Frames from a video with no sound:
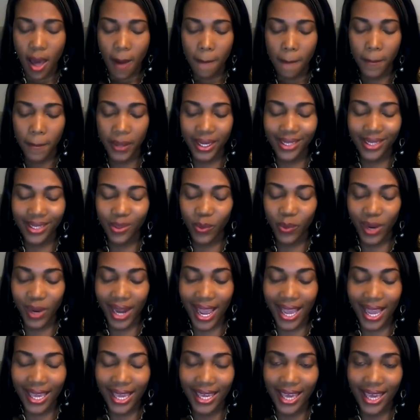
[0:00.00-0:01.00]
But when
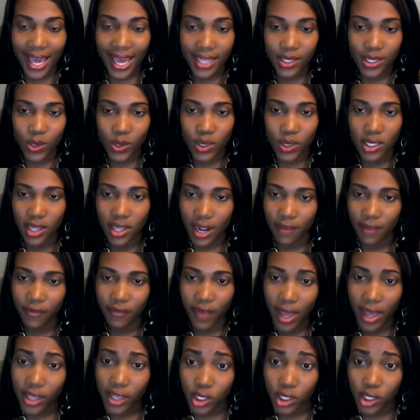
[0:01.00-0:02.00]
I get to see that
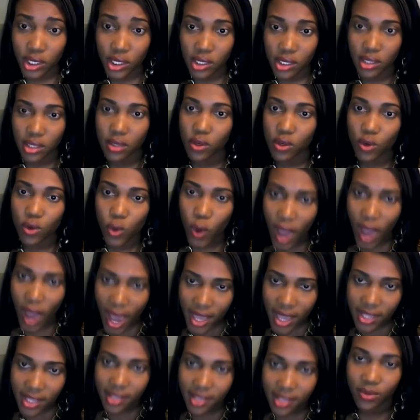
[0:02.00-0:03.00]
fashion is a
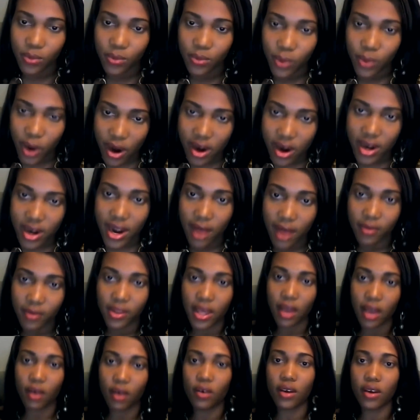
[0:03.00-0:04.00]
crazy word, I was
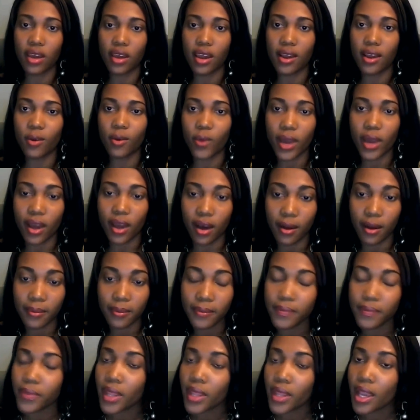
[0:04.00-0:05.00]
like, okay, wake up,
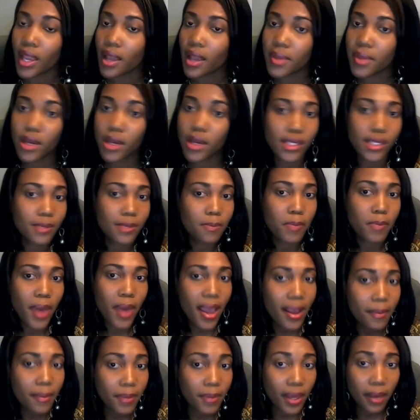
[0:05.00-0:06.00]
because
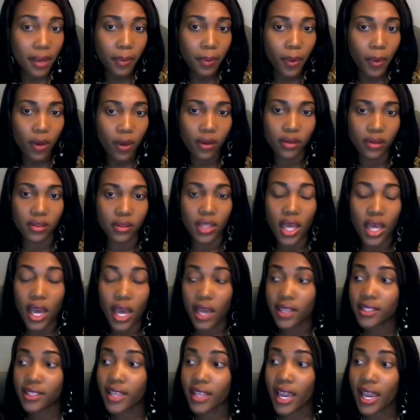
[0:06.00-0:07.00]
hey, people,
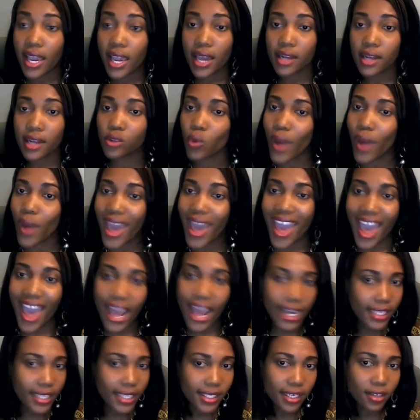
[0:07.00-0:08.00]
they're gonna do
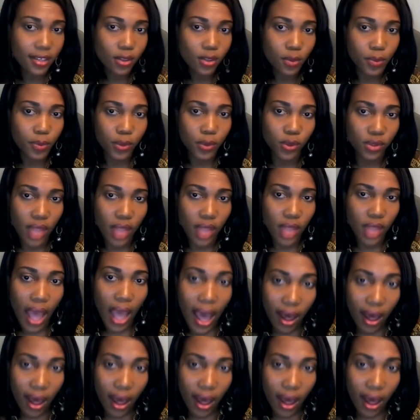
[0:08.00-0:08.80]
anything to put you down.